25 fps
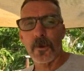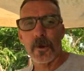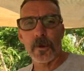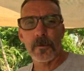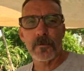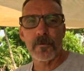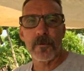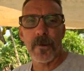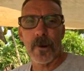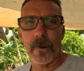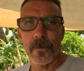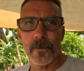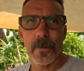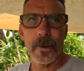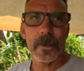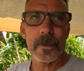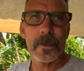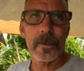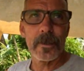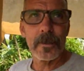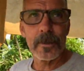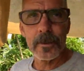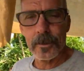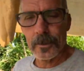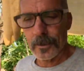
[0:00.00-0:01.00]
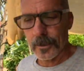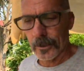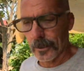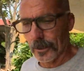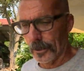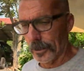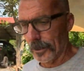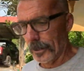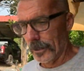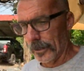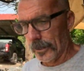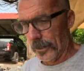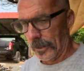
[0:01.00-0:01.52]
to work perfect.
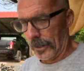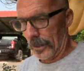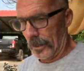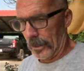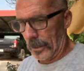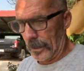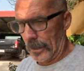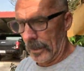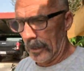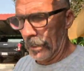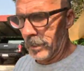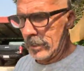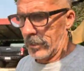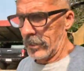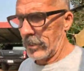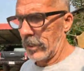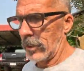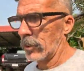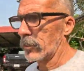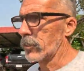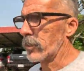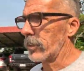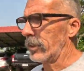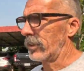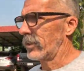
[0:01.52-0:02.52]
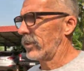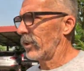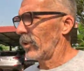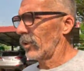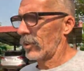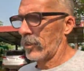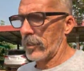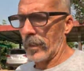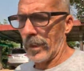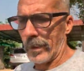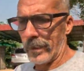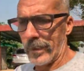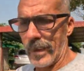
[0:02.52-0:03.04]
So I was pretty
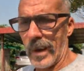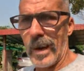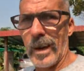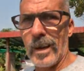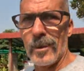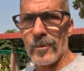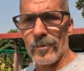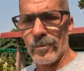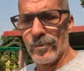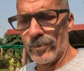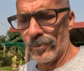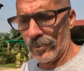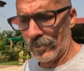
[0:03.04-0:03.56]
stoked about that.